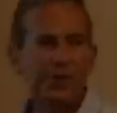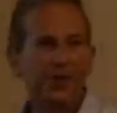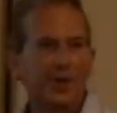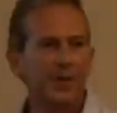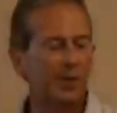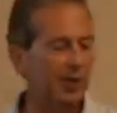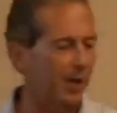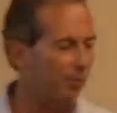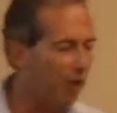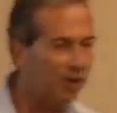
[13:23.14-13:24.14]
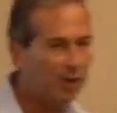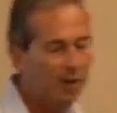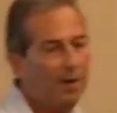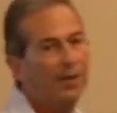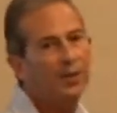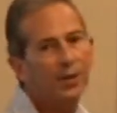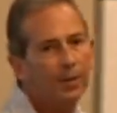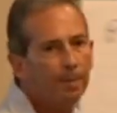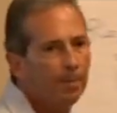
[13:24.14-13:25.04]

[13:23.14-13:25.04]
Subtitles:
which is in the same risk class,